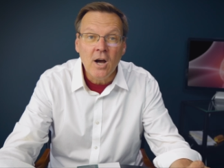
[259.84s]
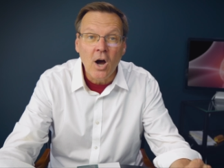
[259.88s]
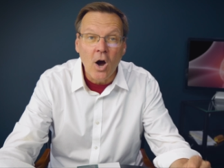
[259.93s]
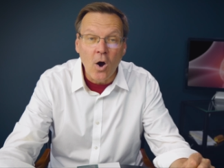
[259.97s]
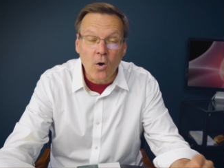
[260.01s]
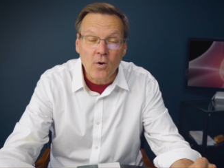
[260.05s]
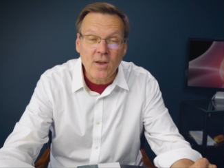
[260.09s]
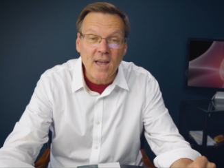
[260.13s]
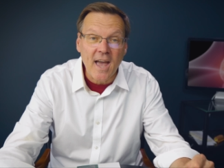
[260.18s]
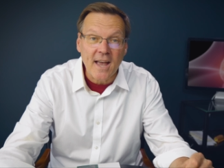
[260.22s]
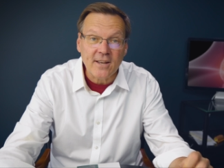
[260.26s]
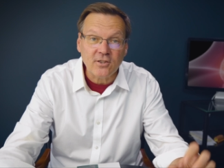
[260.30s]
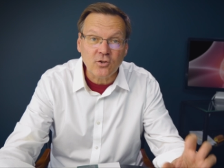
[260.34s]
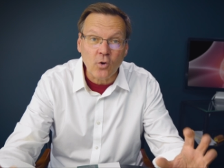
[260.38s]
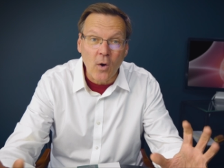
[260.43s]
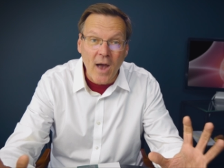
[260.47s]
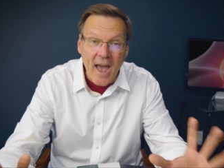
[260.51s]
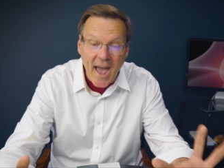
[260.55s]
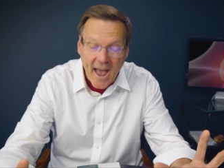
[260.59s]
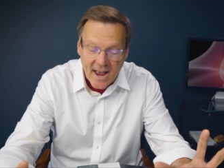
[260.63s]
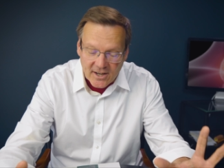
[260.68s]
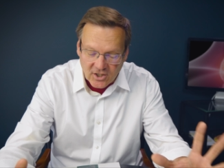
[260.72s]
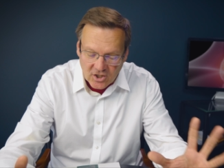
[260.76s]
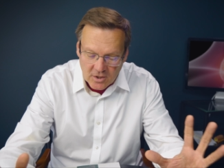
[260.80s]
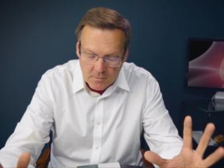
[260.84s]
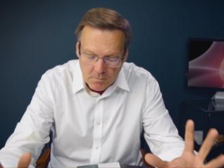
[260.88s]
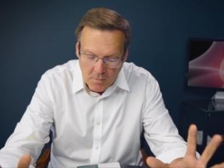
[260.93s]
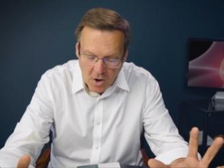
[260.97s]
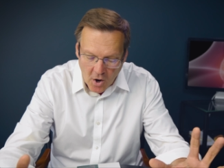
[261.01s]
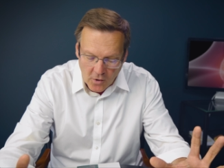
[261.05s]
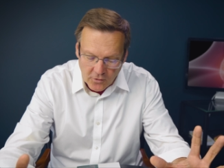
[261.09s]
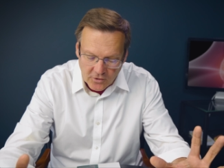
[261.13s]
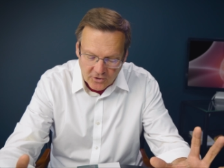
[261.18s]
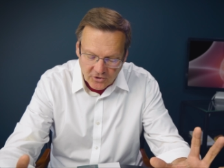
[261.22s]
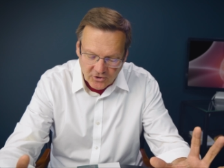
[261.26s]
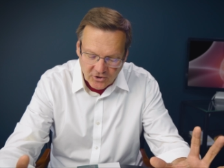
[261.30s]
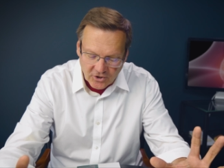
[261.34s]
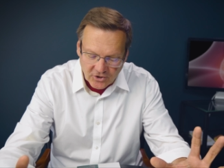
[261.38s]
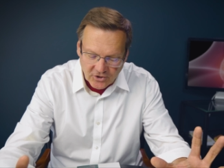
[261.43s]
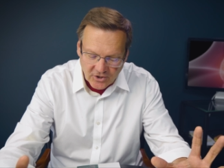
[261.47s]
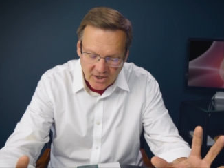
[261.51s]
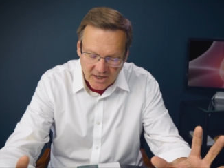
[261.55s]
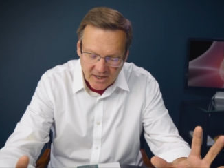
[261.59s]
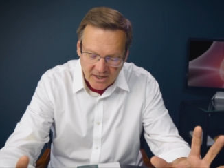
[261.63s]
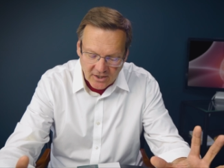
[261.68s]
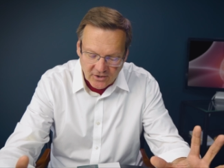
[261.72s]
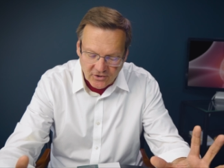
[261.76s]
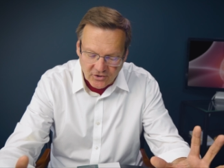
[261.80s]
Okay, so Hashimoto's
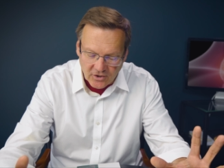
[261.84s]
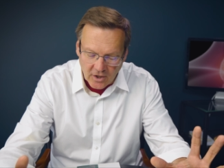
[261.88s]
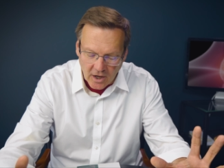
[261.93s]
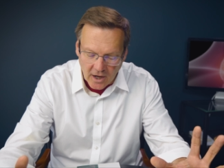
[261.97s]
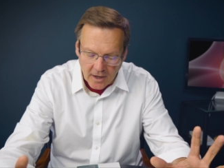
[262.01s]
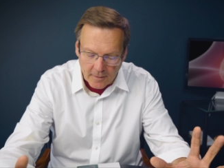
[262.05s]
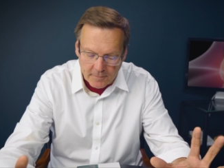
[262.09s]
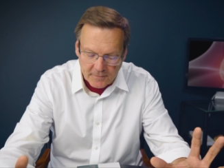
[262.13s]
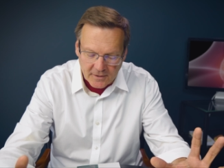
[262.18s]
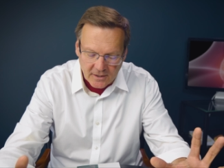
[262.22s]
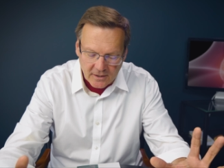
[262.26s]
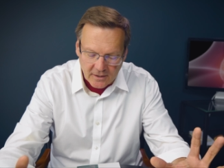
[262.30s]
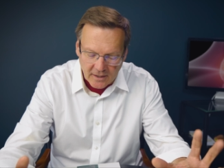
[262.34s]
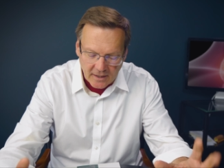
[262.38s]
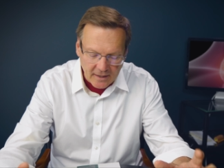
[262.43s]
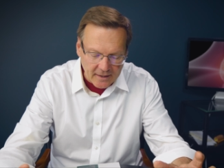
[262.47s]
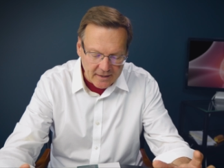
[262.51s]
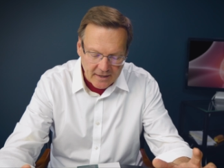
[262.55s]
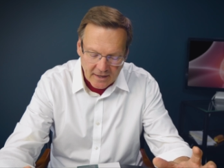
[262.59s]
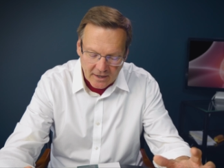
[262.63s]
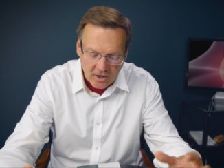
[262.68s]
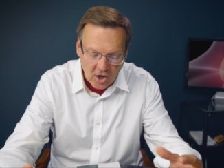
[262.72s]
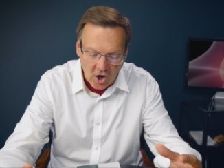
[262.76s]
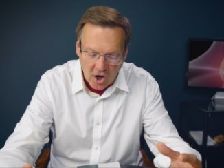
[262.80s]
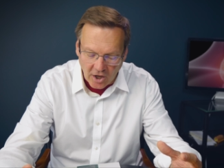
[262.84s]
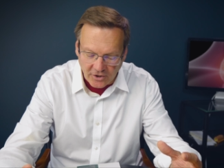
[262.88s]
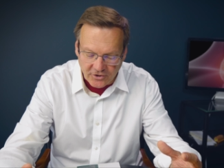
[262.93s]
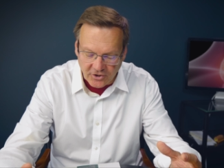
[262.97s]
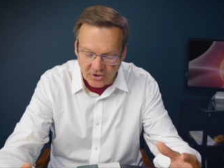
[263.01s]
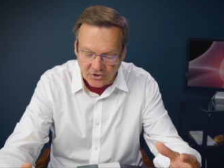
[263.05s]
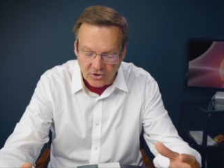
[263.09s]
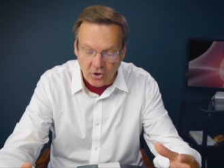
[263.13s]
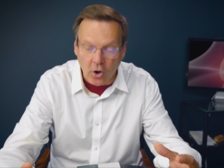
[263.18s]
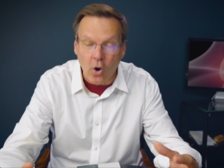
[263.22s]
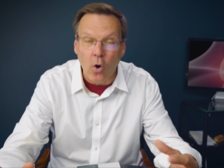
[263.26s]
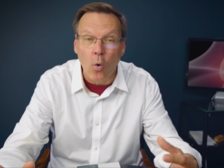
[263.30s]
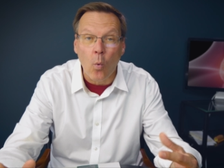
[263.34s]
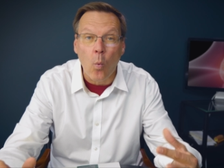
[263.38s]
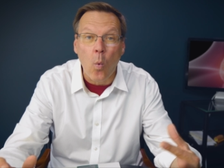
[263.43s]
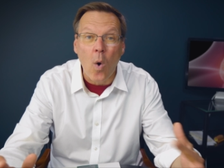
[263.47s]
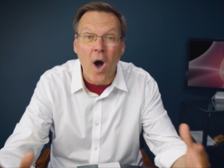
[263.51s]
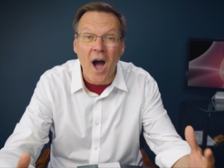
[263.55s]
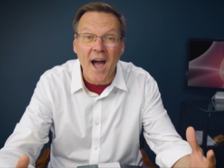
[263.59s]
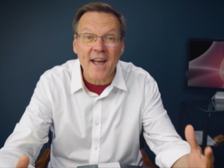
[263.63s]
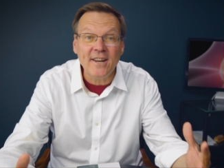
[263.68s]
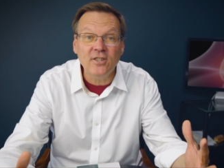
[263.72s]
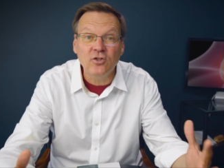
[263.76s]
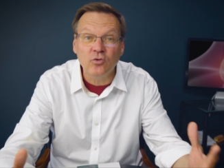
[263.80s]
disease, and it causes a
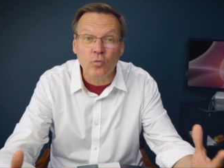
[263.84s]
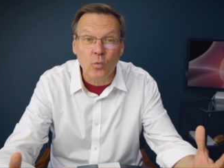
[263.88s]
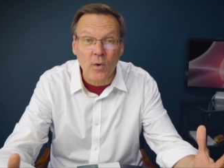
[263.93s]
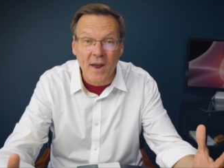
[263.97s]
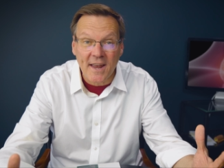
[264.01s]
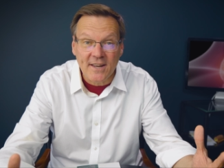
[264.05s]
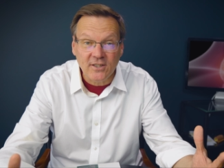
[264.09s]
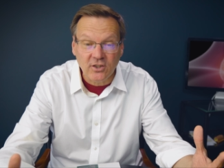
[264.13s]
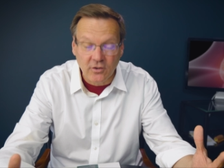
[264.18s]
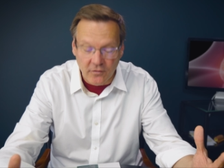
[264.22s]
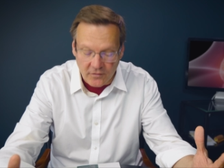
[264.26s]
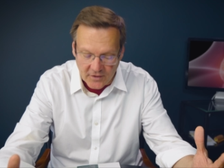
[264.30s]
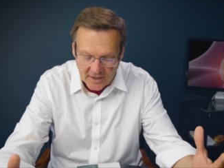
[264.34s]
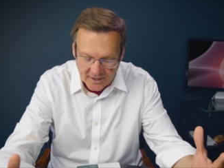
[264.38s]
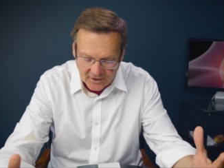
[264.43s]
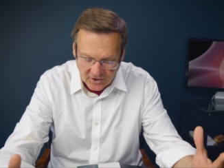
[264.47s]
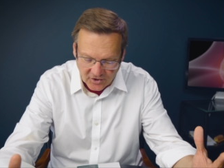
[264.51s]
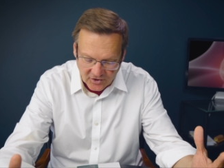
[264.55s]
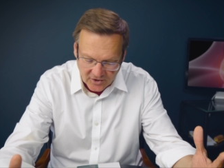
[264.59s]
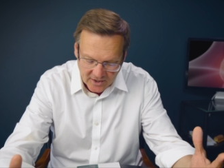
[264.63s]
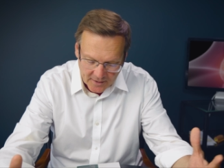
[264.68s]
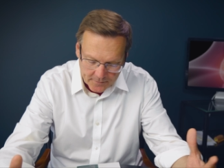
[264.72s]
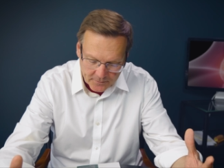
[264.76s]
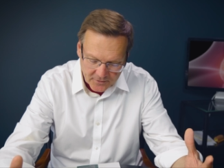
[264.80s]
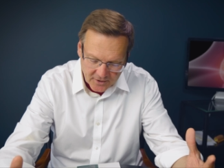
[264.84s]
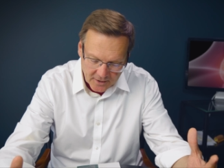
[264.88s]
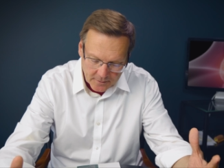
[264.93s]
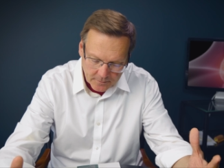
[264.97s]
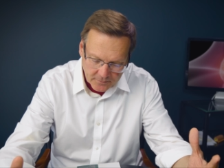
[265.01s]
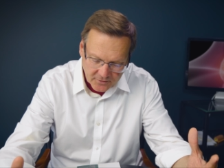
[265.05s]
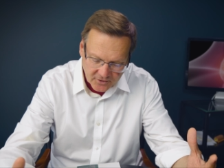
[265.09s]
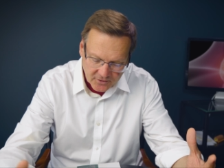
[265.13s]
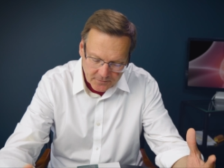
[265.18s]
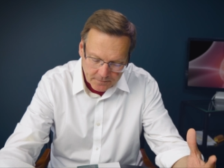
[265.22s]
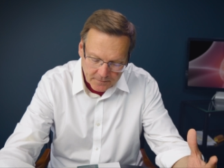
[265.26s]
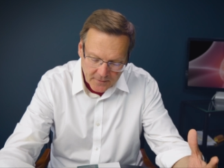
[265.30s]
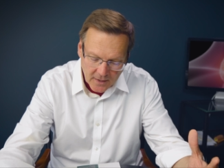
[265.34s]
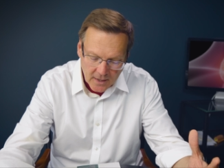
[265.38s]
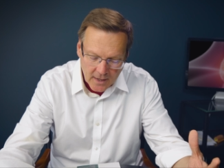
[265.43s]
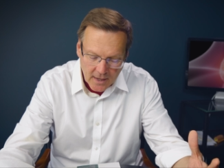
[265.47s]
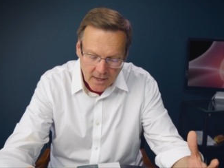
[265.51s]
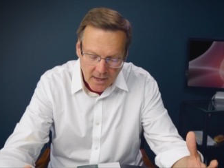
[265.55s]
wide range of these symptoms.